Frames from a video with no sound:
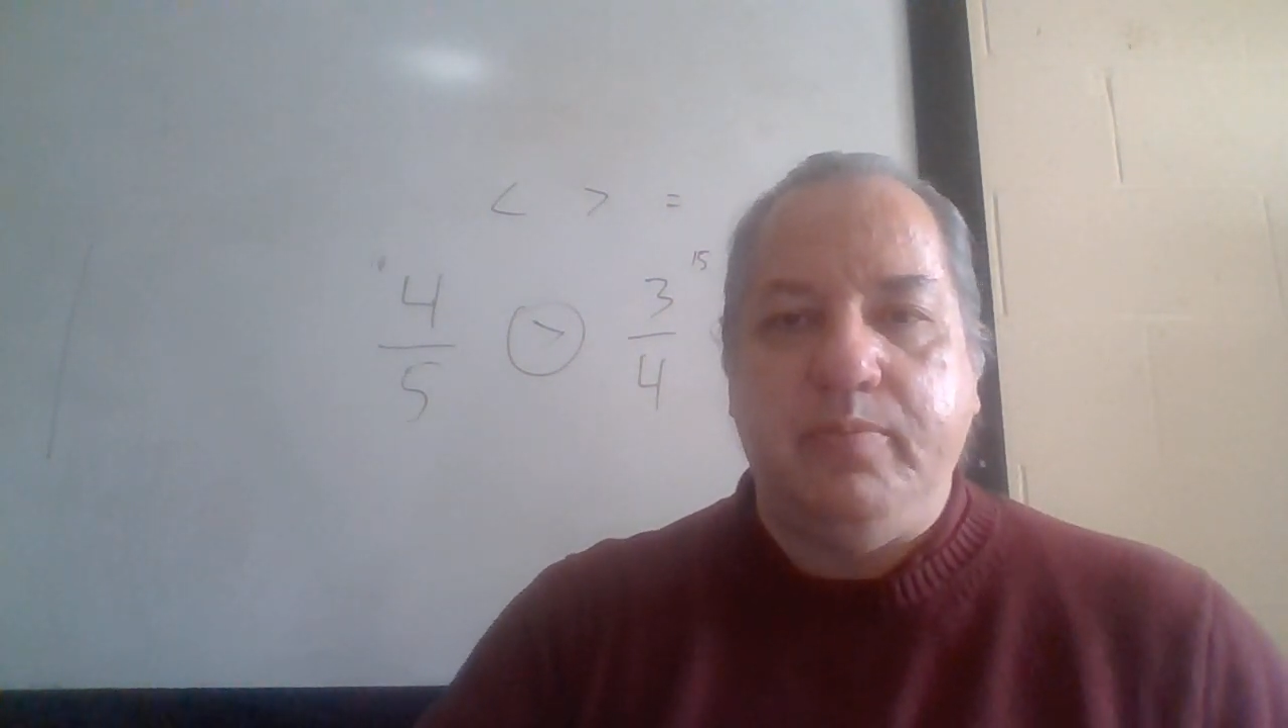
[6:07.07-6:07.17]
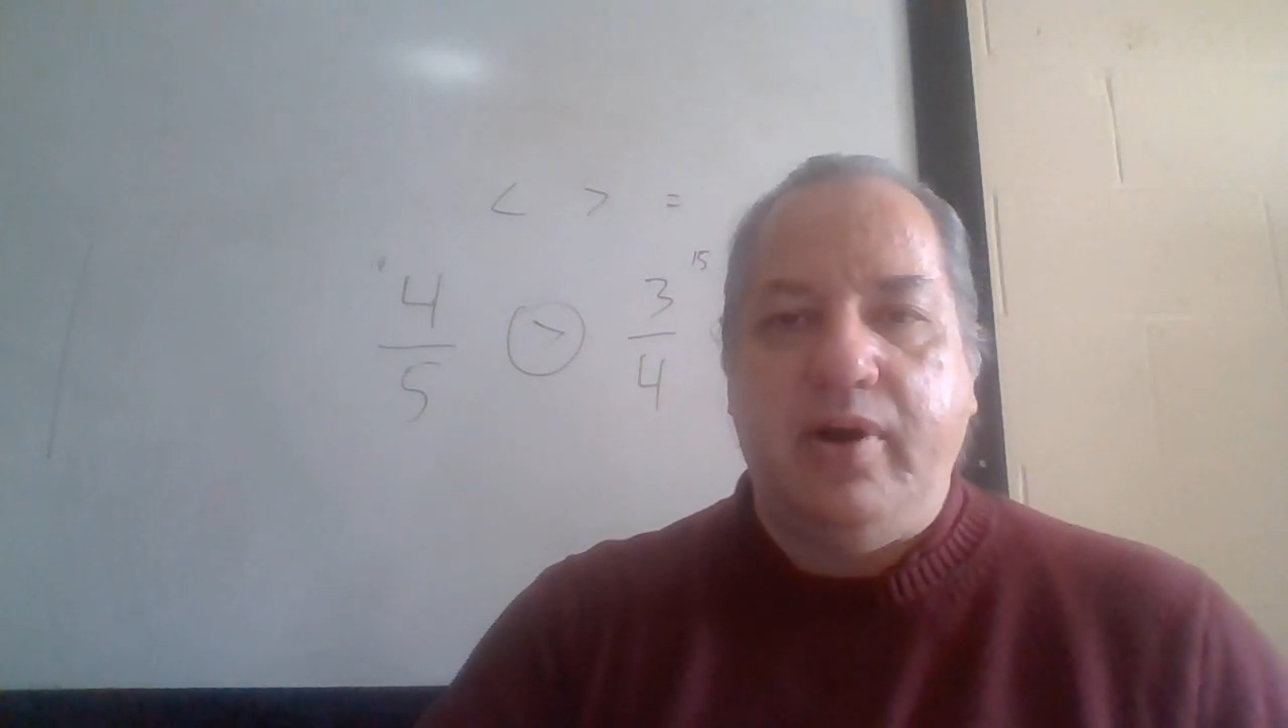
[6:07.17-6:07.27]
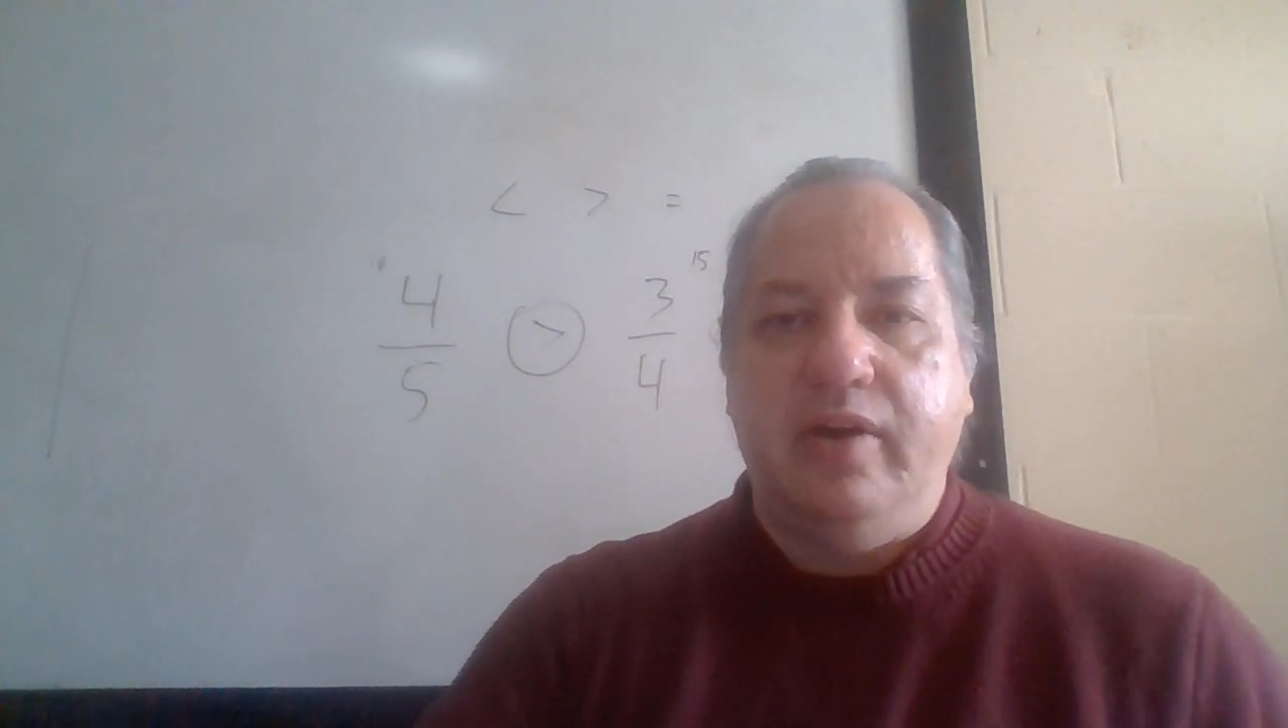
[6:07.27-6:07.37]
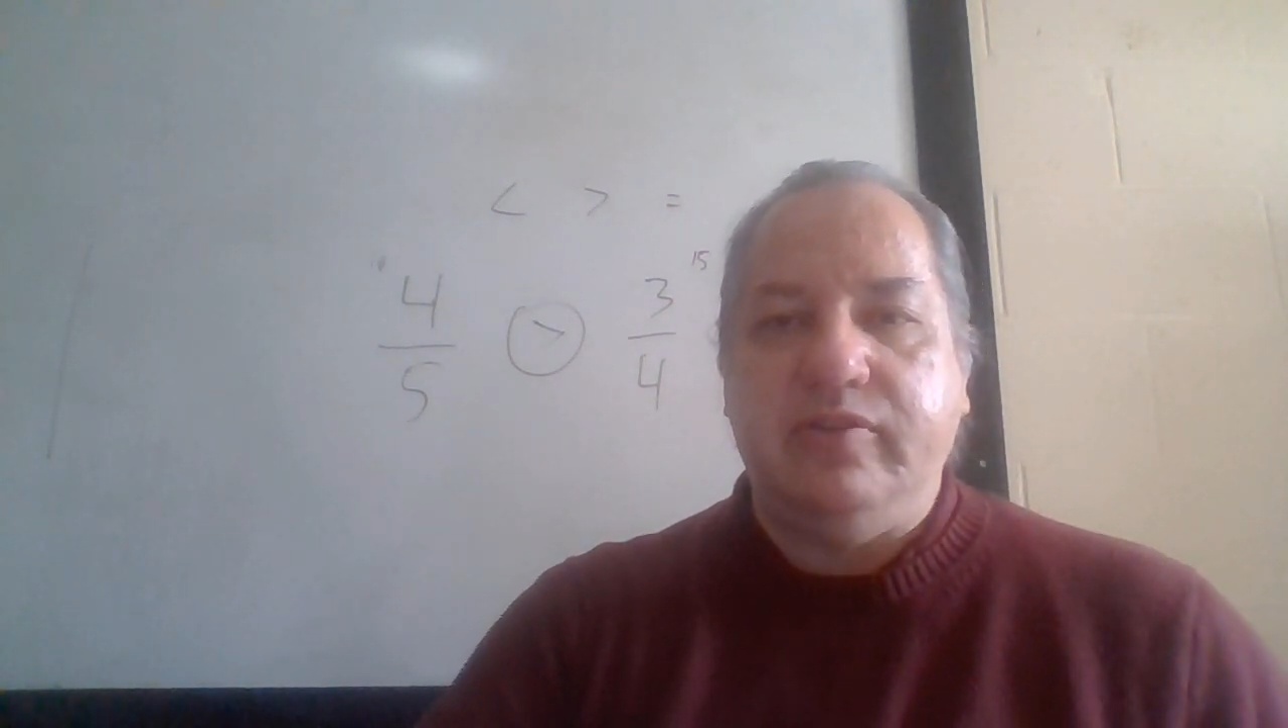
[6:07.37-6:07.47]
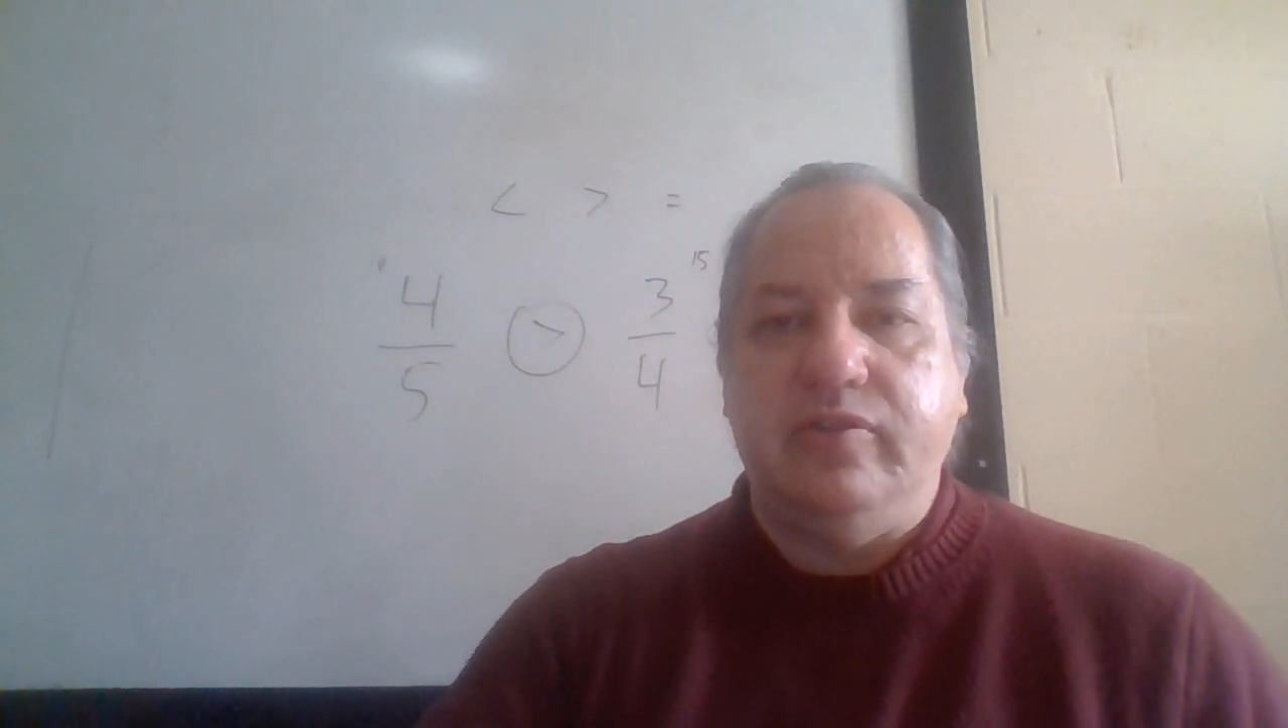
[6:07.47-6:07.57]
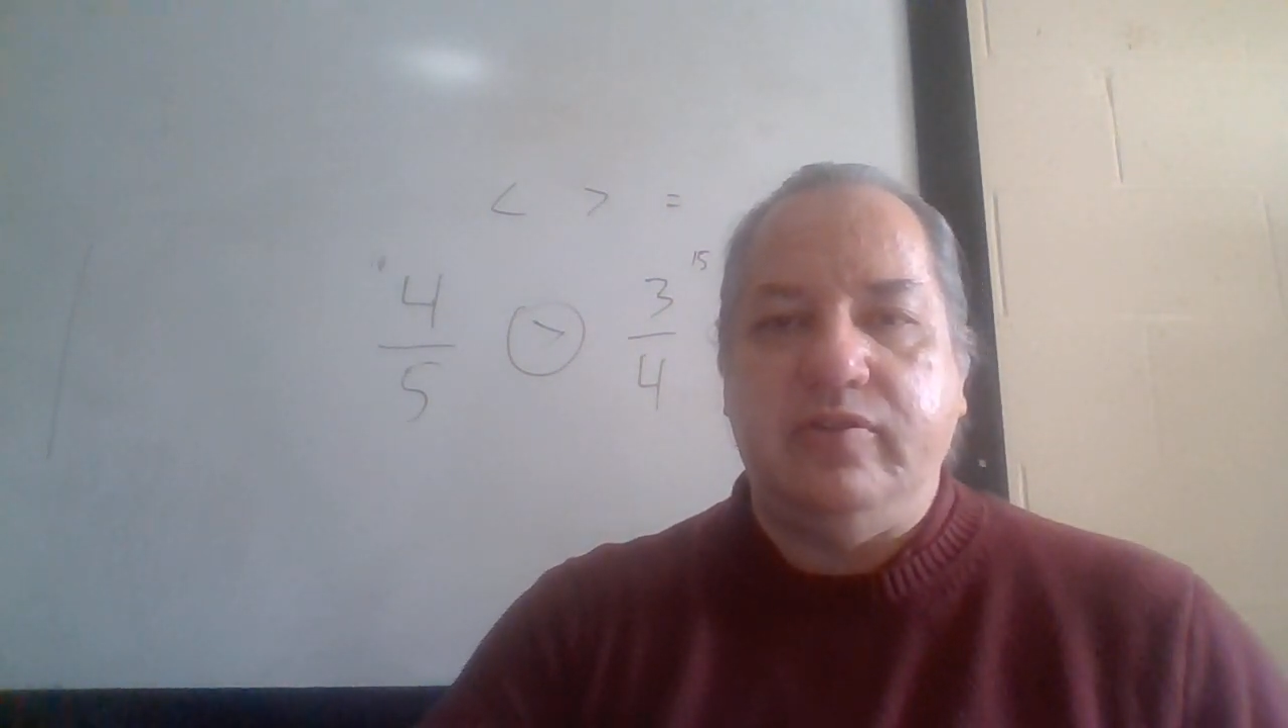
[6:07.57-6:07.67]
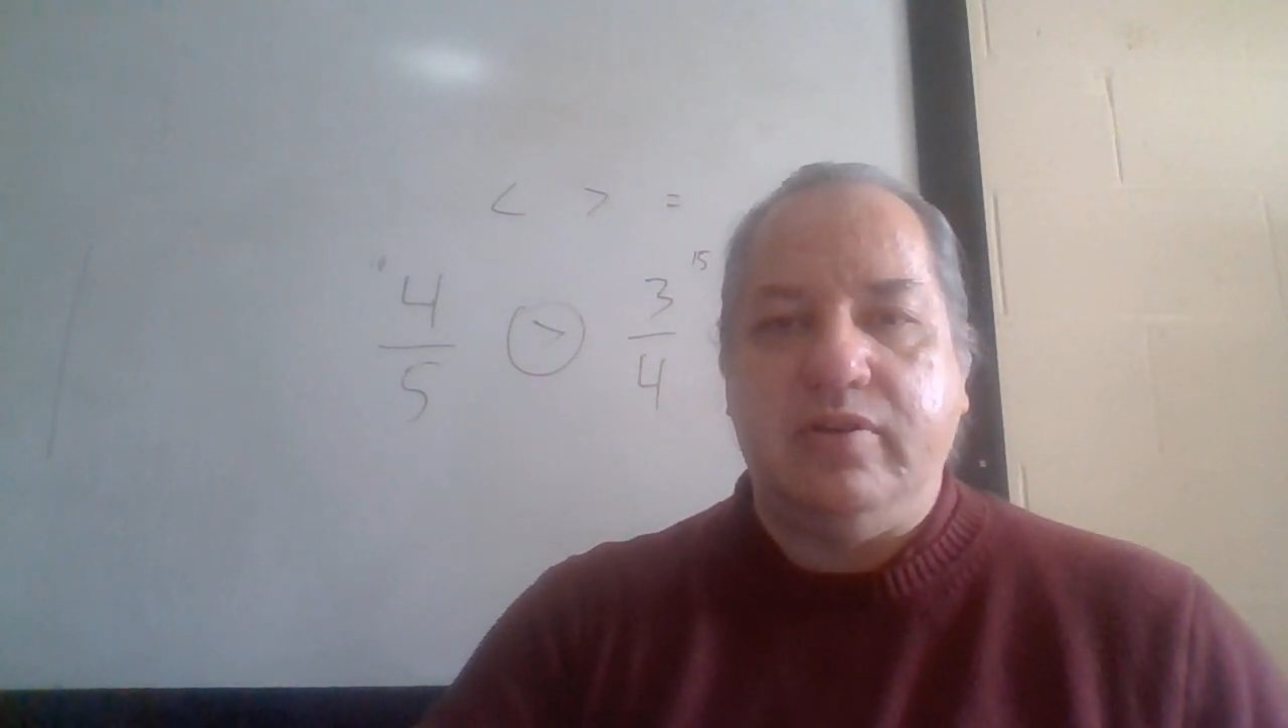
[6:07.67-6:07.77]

process to